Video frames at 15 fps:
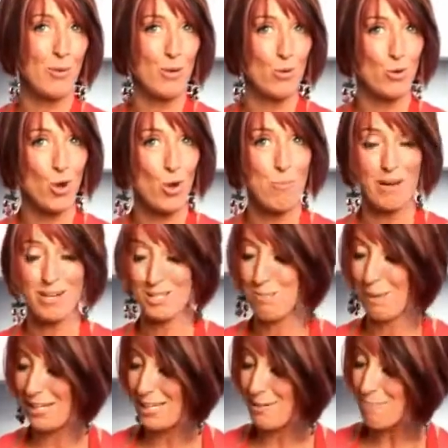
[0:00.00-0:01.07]
We all know Bugs
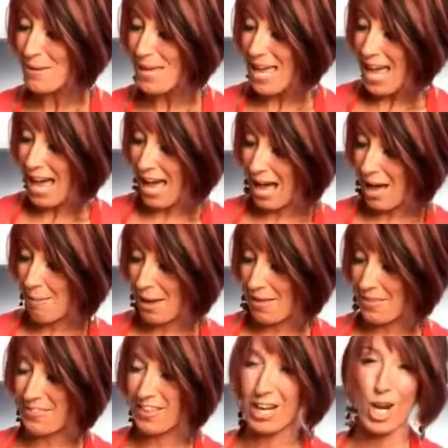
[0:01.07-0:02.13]
Bunny. And
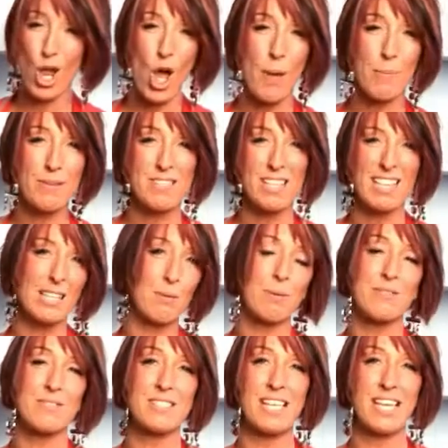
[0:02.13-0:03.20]
then the lime gives a little
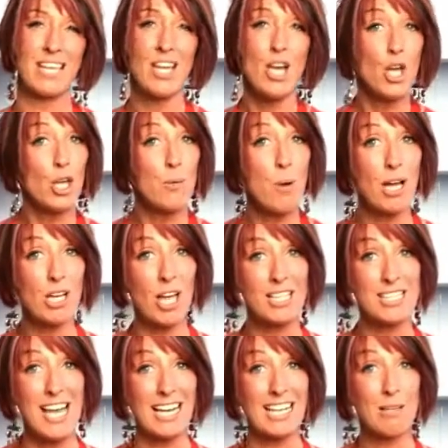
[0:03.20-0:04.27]
bit of zing. You might like
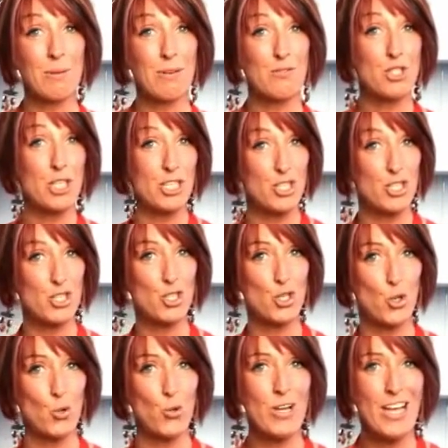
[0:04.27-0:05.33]
to add a little bit of ginger
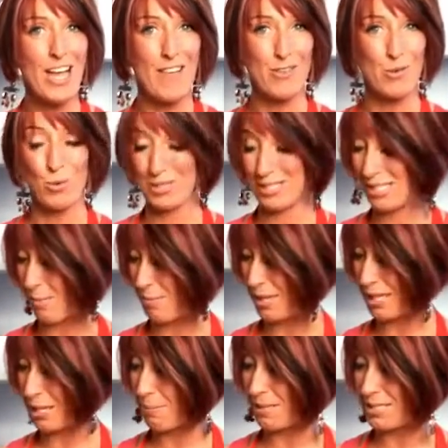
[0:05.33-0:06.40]
too if you want
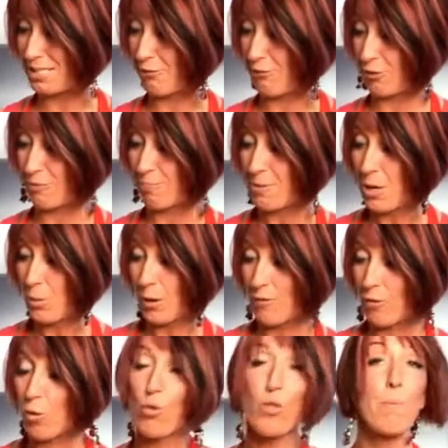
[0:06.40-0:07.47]
something a bit different. We have
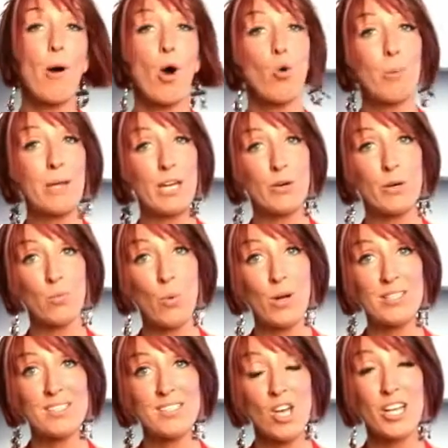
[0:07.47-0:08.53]
all the pulp here on
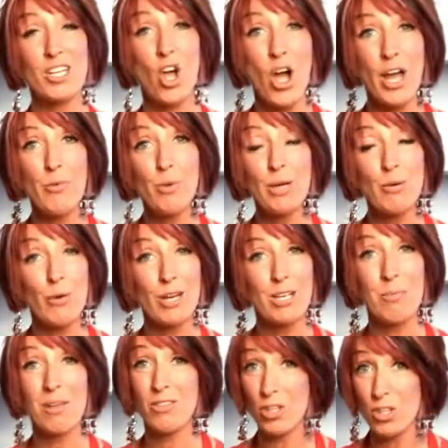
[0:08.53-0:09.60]
one side, and I'd really
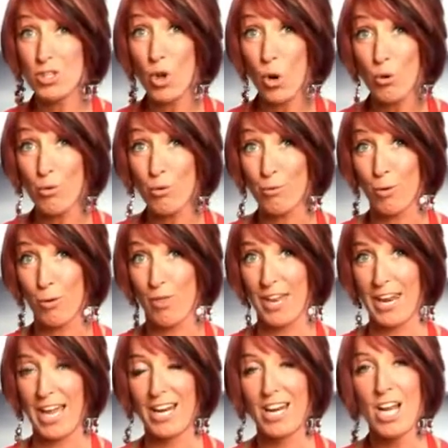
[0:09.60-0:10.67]
recommend that you don't throw that
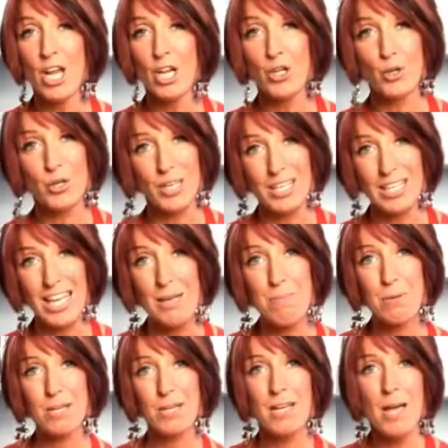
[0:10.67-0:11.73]
out. You can
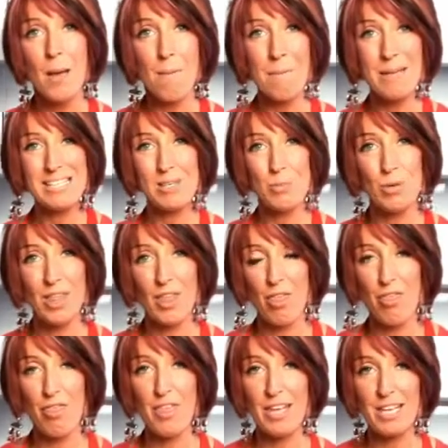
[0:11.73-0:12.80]
keep it, mix it with other
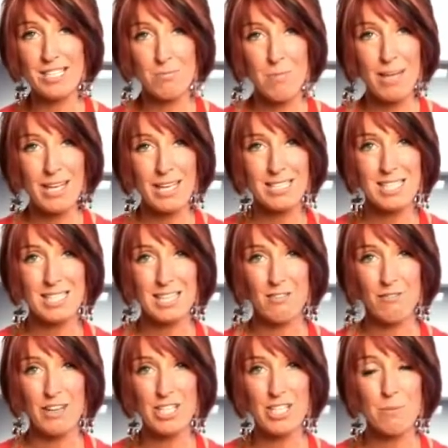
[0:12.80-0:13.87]
things, make it into little
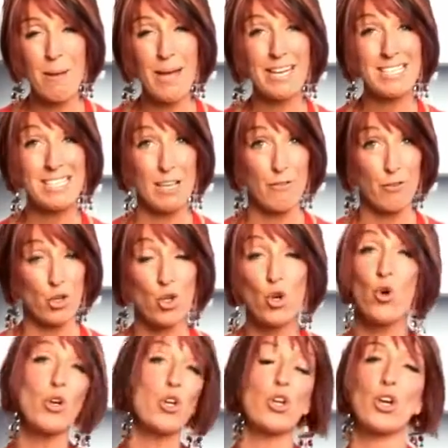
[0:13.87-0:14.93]
veggie patties. If you
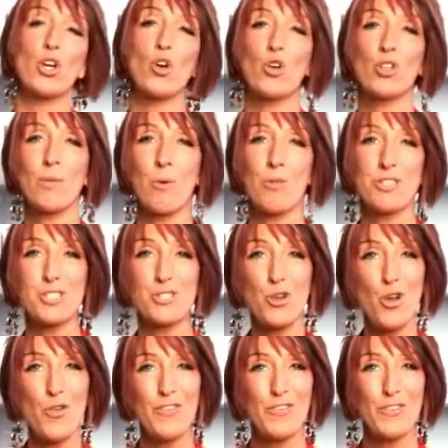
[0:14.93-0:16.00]
cook, you can cook them on the
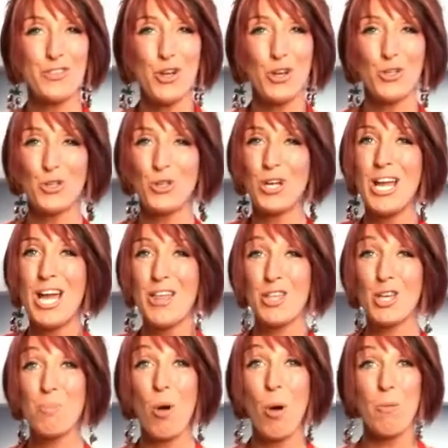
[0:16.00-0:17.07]
stove. If you don't cook,
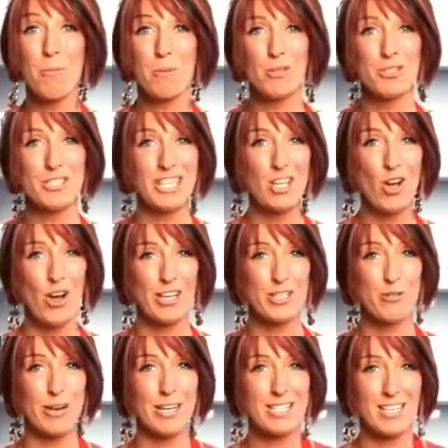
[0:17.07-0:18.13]
you can pop them in your
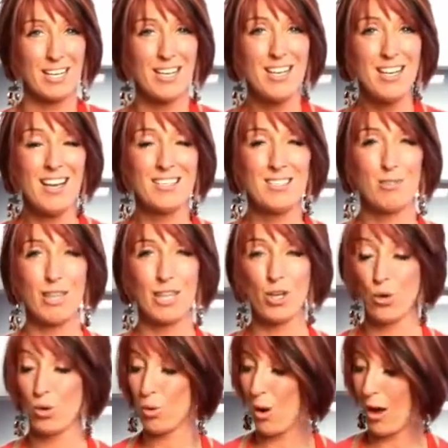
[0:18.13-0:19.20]
dehydrator until they
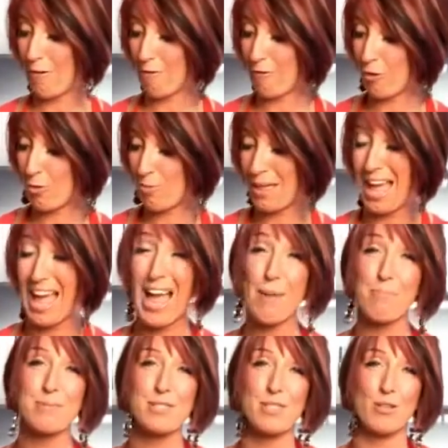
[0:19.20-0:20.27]
go quite firm. They're
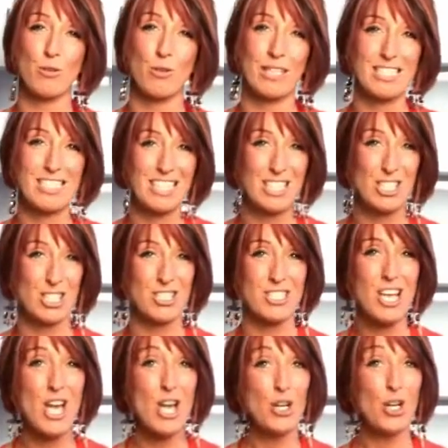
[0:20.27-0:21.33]
absolutely delicious.
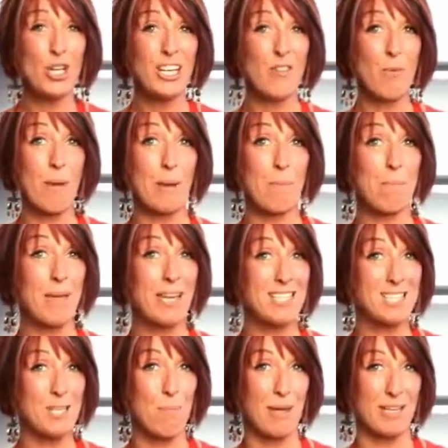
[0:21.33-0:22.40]
You can even make
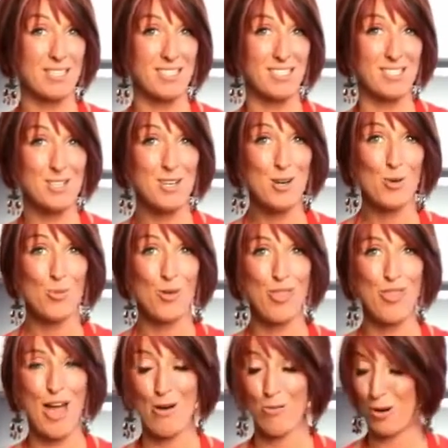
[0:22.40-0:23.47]
pizza bases with
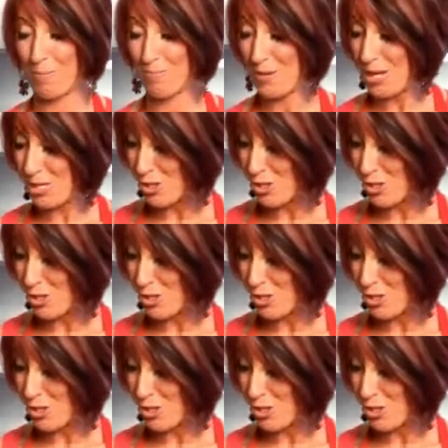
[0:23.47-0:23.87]
that one.